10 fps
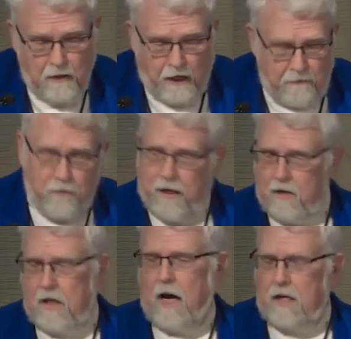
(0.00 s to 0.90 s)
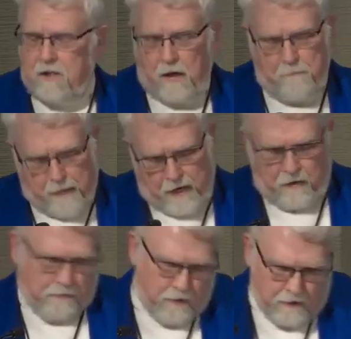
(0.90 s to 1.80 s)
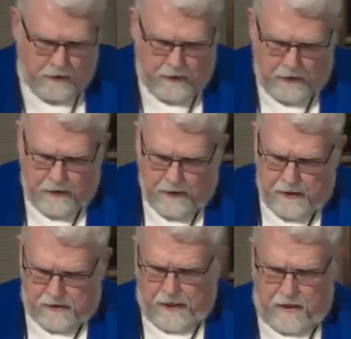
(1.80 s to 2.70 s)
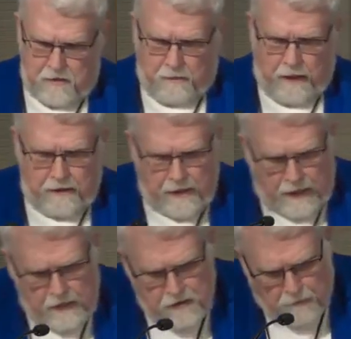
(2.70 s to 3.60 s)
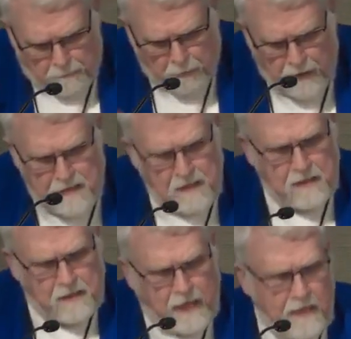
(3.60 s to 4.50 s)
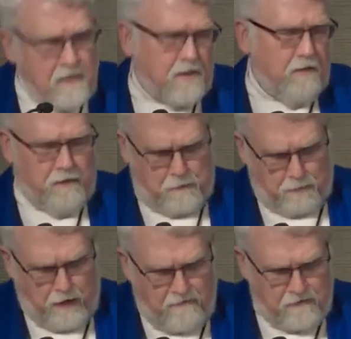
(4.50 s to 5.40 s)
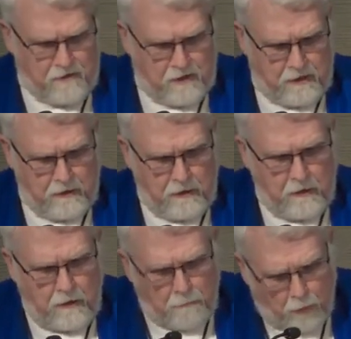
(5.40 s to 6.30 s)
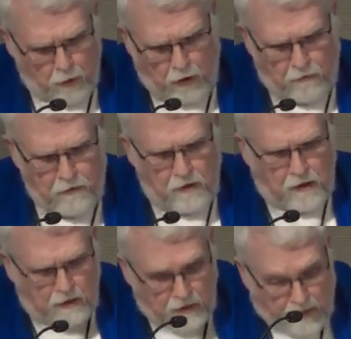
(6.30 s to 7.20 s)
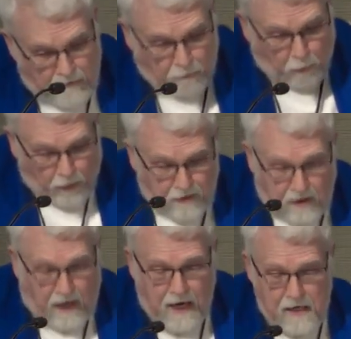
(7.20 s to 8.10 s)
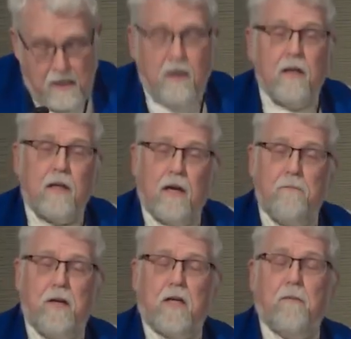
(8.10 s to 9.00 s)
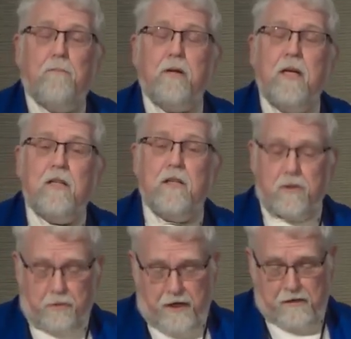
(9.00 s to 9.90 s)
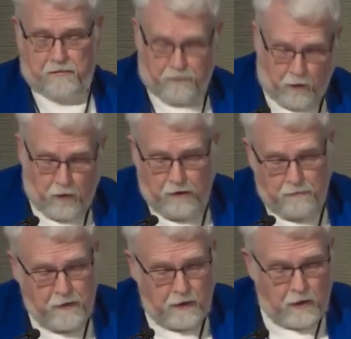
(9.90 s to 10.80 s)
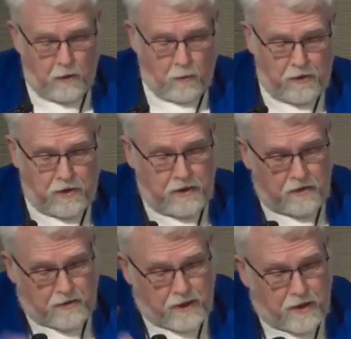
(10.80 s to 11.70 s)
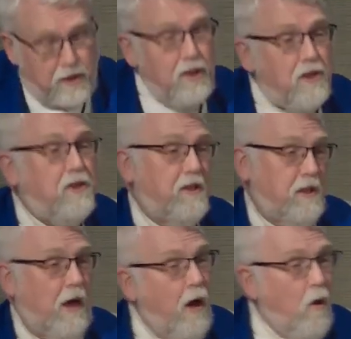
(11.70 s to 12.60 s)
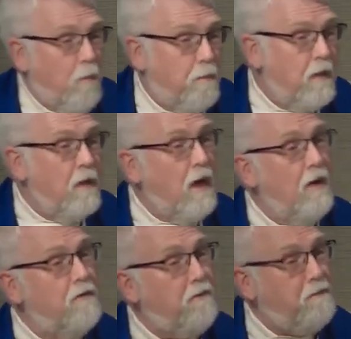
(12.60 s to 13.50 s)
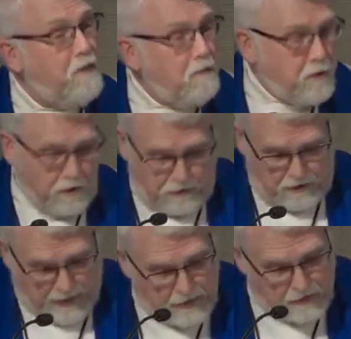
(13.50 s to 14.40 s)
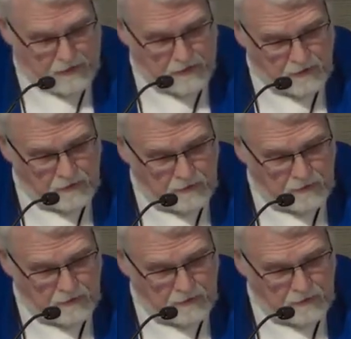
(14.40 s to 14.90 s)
Life without God is unbearable in Isaiah's mind. That is the present tense of his prophecy. Moreover, life with God can be completely transformed, which is the urgent hope of a future tense.